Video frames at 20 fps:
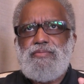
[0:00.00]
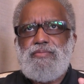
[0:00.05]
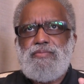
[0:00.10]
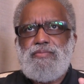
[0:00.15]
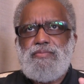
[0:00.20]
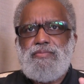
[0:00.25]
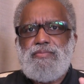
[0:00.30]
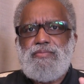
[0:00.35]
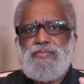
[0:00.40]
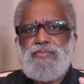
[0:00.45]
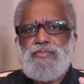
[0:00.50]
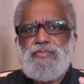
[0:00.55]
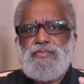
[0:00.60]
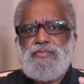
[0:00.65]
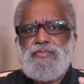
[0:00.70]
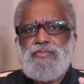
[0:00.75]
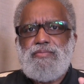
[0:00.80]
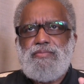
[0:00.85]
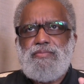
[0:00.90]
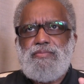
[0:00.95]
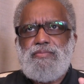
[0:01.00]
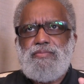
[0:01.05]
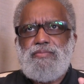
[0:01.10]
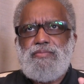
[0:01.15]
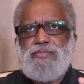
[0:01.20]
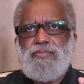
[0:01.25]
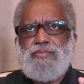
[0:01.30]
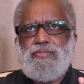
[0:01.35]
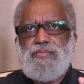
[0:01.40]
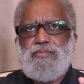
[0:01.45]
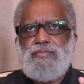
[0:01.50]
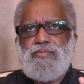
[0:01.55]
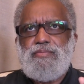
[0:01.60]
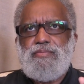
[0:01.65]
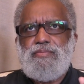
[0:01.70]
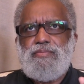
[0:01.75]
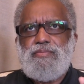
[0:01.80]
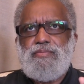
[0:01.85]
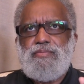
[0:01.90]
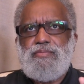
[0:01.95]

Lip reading: No one is speaking in this clip.